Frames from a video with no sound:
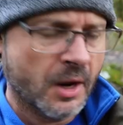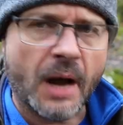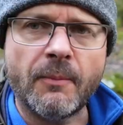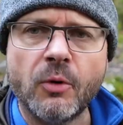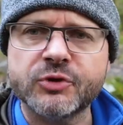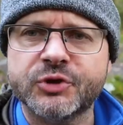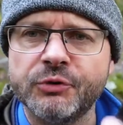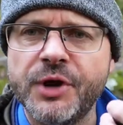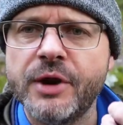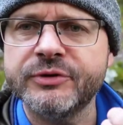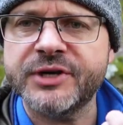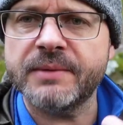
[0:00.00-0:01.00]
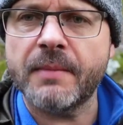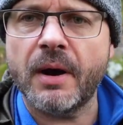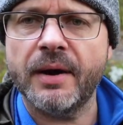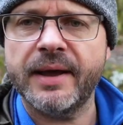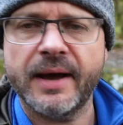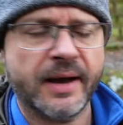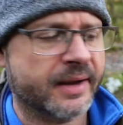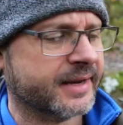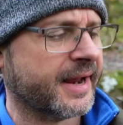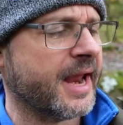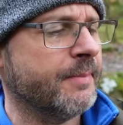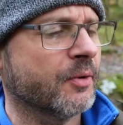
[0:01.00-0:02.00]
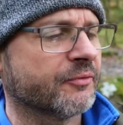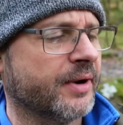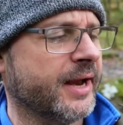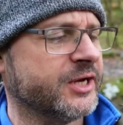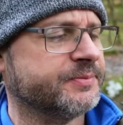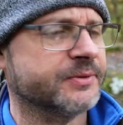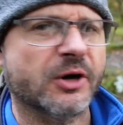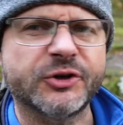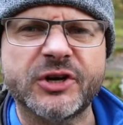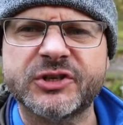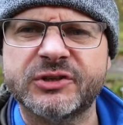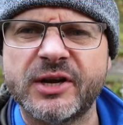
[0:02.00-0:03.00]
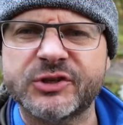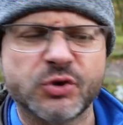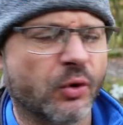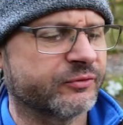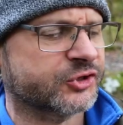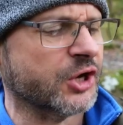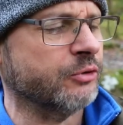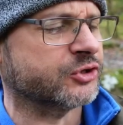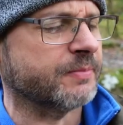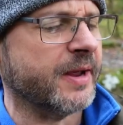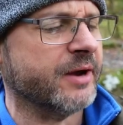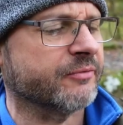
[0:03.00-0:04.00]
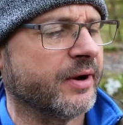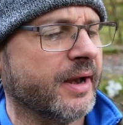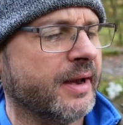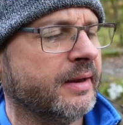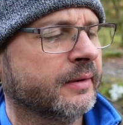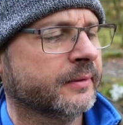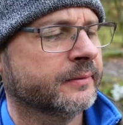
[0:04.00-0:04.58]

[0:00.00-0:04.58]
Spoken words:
I'm also using my cable release because it sort of suits me really.